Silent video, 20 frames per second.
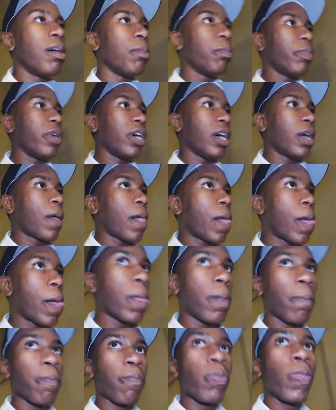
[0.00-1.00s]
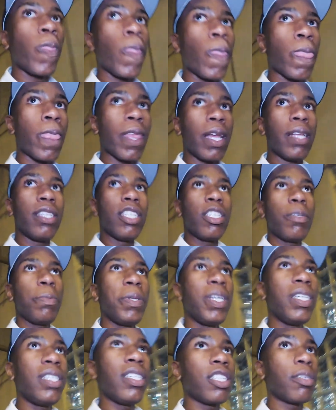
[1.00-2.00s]
But this
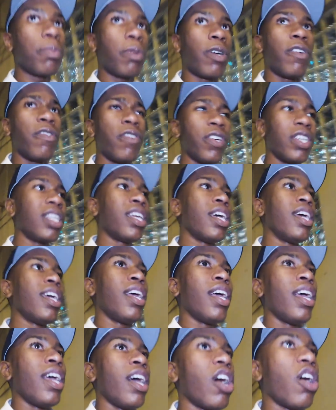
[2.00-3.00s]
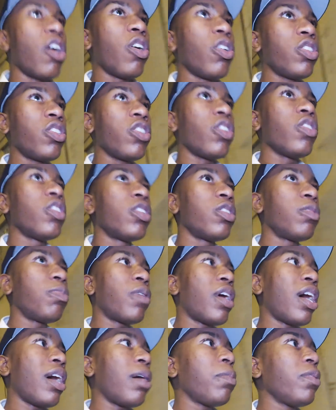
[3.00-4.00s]
place looks perfect. Also, there's
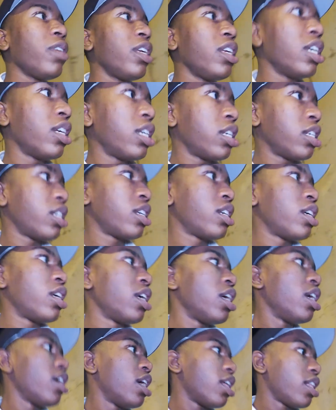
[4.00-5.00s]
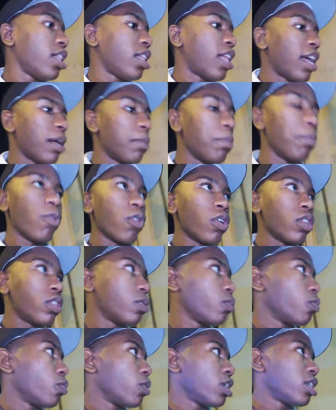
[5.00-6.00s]
probably like more
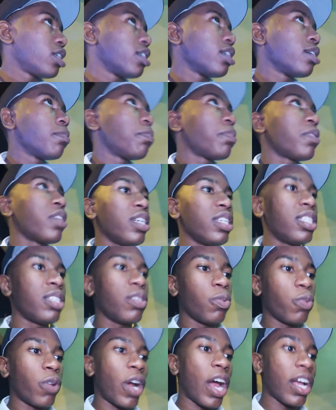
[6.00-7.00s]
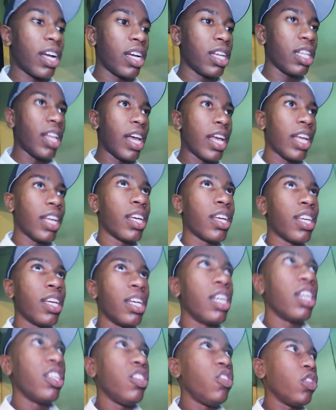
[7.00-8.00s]
than one place where I could like
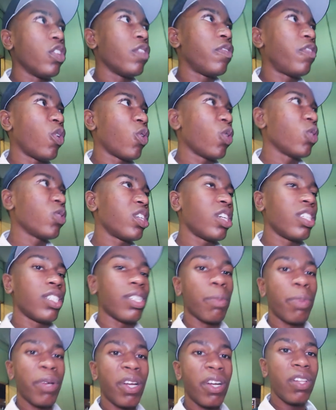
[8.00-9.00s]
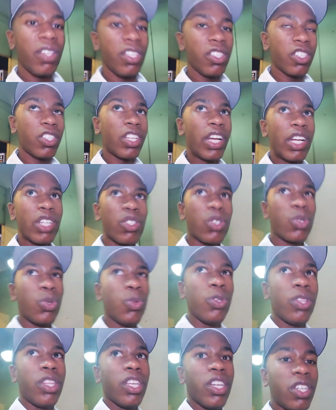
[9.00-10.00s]
do the photos because apparently there's like
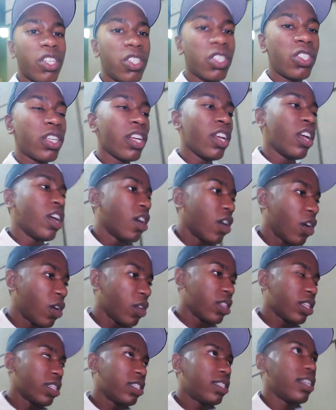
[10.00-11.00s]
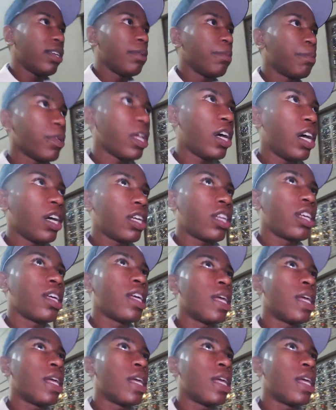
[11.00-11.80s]
two theaters on the same block.